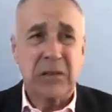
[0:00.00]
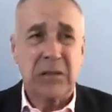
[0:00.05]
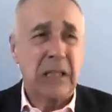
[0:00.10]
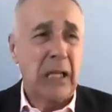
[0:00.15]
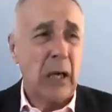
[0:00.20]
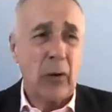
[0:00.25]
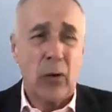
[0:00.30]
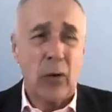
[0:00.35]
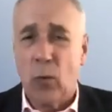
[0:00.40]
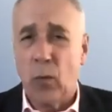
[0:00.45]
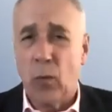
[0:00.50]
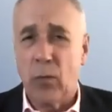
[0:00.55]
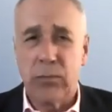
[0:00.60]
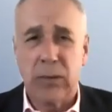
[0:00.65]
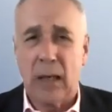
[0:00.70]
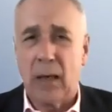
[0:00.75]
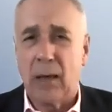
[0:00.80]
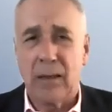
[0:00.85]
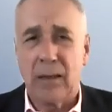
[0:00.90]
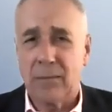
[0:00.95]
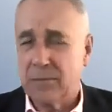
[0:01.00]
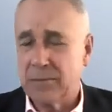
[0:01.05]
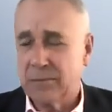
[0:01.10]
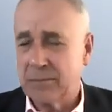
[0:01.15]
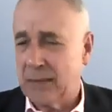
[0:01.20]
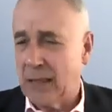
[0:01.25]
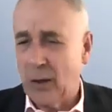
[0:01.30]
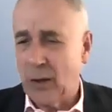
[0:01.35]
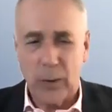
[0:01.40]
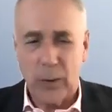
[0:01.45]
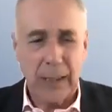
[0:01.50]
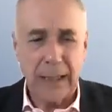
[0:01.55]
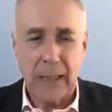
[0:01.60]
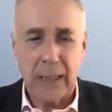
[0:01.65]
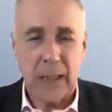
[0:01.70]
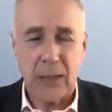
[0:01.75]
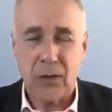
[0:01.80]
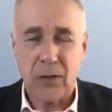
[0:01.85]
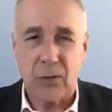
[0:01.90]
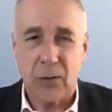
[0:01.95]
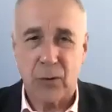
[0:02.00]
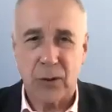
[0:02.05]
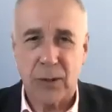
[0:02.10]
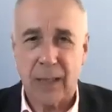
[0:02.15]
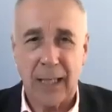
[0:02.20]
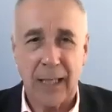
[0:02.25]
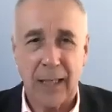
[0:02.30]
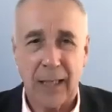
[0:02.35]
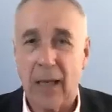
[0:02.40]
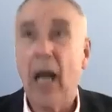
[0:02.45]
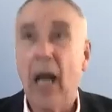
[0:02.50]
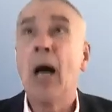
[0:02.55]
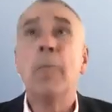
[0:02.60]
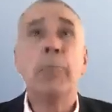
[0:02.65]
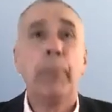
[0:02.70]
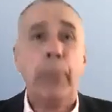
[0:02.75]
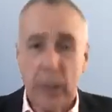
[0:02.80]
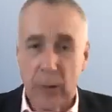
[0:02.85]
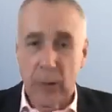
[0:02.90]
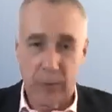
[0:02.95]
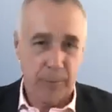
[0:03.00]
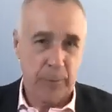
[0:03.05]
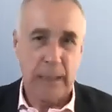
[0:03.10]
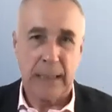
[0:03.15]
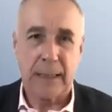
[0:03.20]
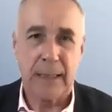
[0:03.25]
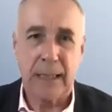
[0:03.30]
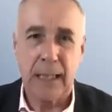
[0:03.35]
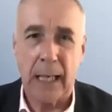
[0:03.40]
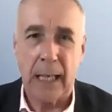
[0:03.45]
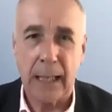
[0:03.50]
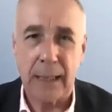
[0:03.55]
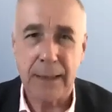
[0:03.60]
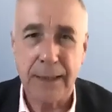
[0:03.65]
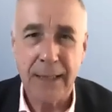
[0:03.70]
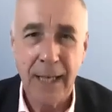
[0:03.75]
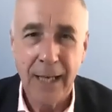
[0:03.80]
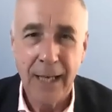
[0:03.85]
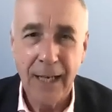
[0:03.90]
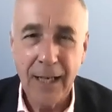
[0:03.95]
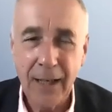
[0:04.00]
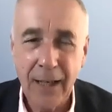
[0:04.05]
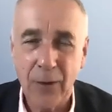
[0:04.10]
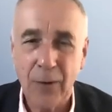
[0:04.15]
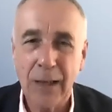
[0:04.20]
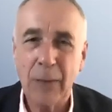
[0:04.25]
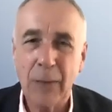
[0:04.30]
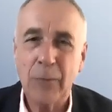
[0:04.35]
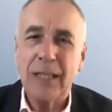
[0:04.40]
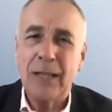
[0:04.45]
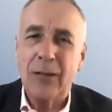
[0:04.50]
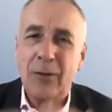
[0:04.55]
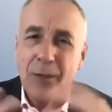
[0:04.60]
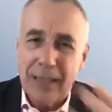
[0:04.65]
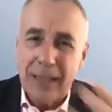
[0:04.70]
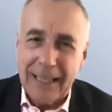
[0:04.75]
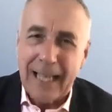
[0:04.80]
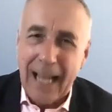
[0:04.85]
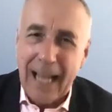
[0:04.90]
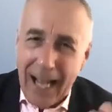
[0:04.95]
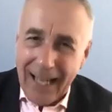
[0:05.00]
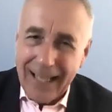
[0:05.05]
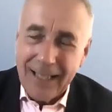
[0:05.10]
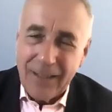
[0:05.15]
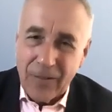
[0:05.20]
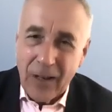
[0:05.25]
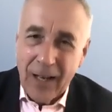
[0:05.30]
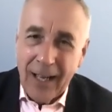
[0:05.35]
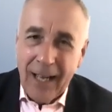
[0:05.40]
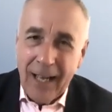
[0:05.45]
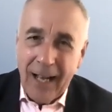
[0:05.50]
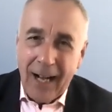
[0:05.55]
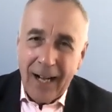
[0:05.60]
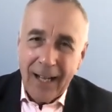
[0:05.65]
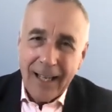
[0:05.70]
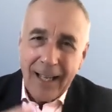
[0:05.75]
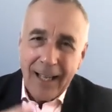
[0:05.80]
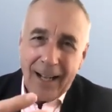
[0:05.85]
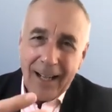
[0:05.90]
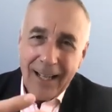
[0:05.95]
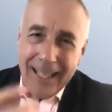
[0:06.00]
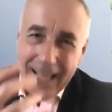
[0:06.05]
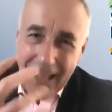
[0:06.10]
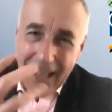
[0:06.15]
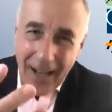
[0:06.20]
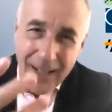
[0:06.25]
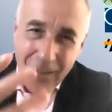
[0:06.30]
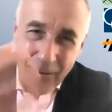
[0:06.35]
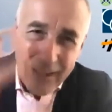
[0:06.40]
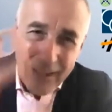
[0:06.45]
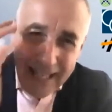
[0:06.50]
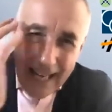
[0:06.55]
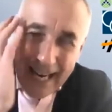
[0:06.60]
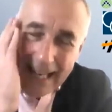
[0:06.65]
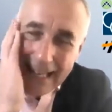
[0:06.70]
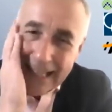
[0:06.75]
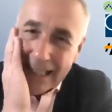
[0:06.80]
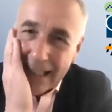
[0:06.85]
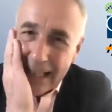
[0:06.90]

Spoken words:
Go to an industrial estate, build me 6. You know, you could kind of, I kind of get